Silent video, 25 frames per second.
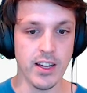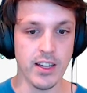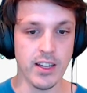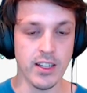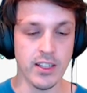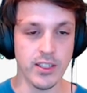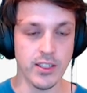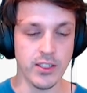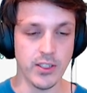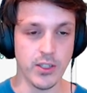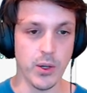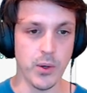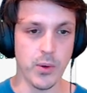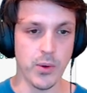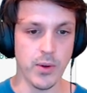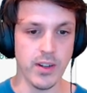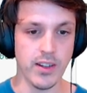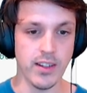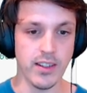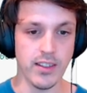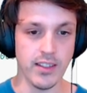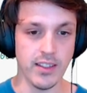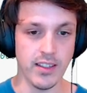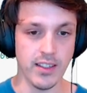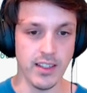So
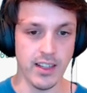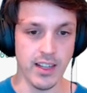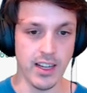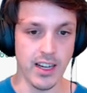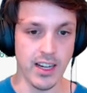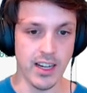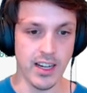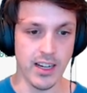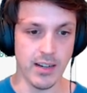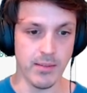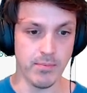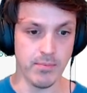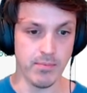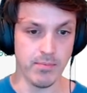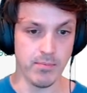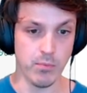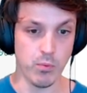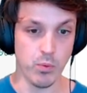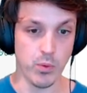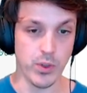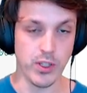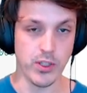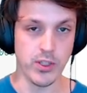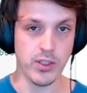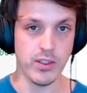
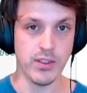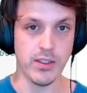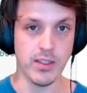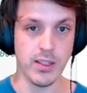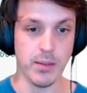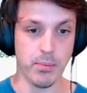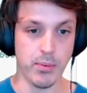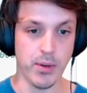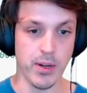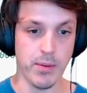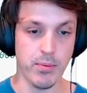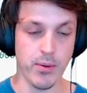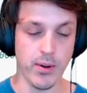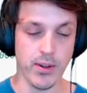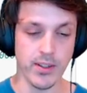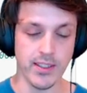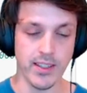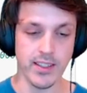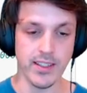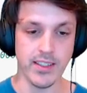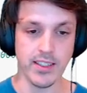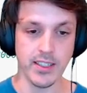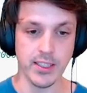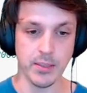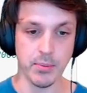the
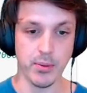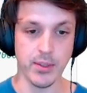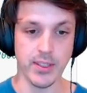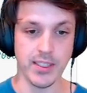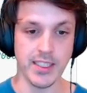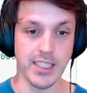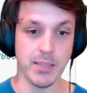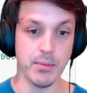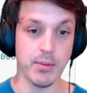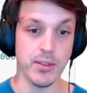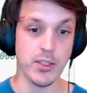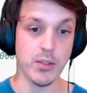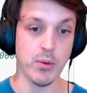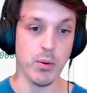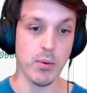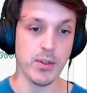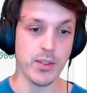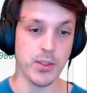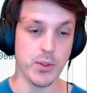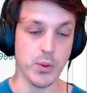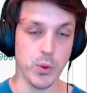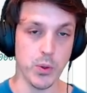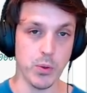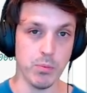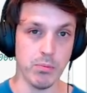pre-processing is pretty similar to what we
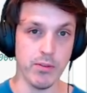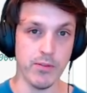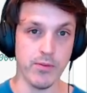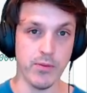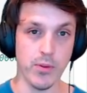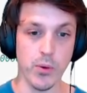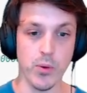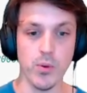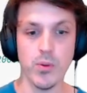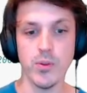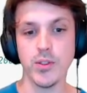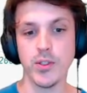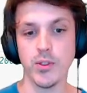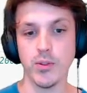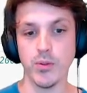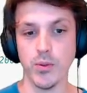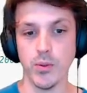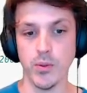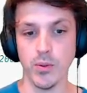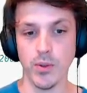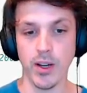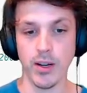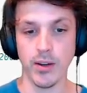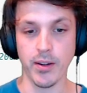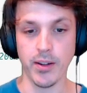saw before. So
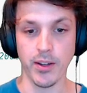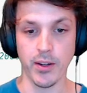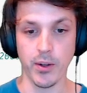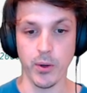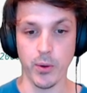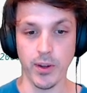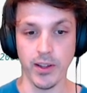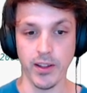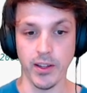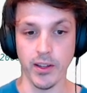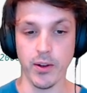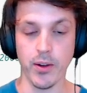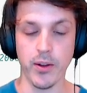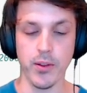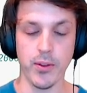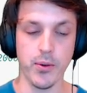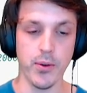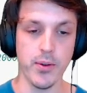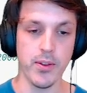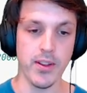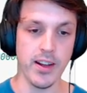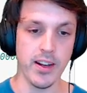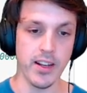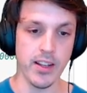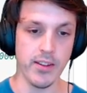I'm going to quickly go
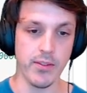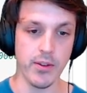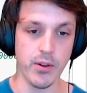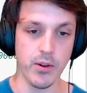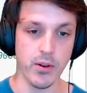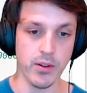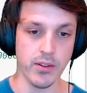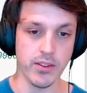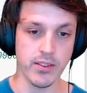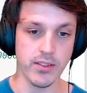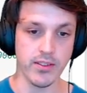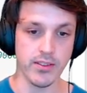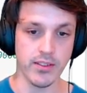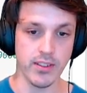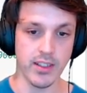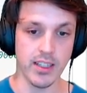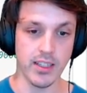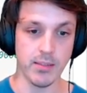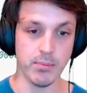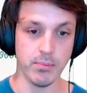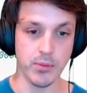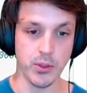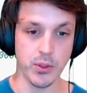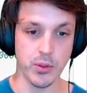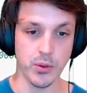through that. If you're not
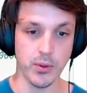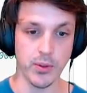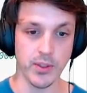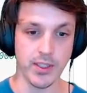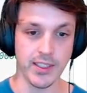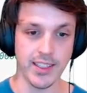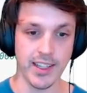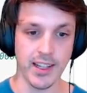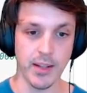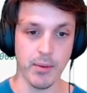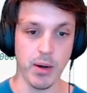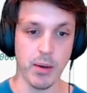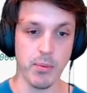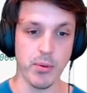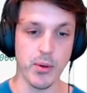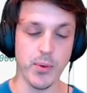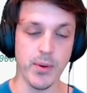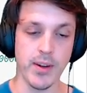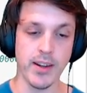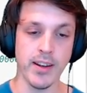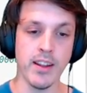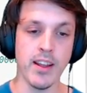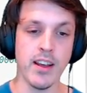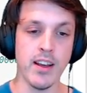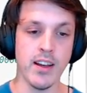sure exactly what I'm
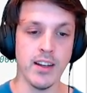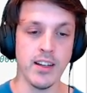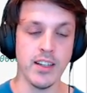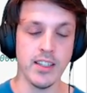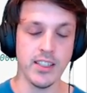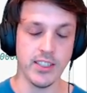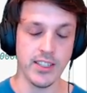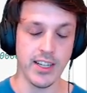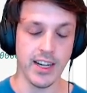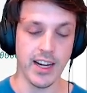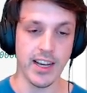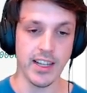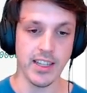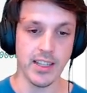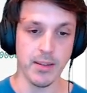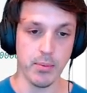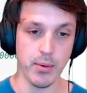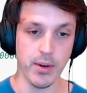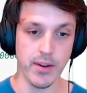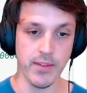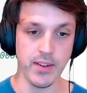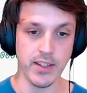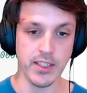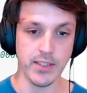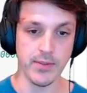doing, check out the
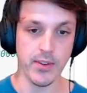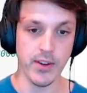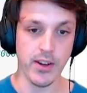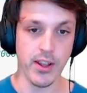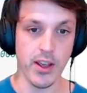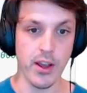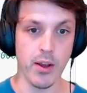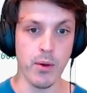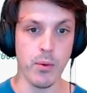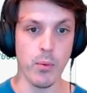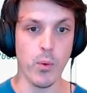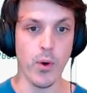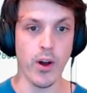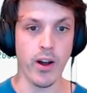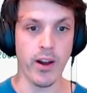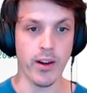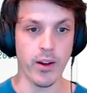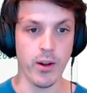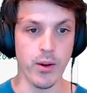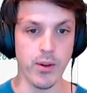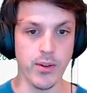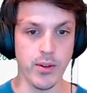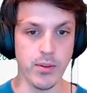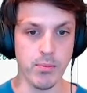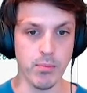previous video where I
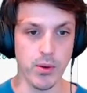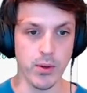go into more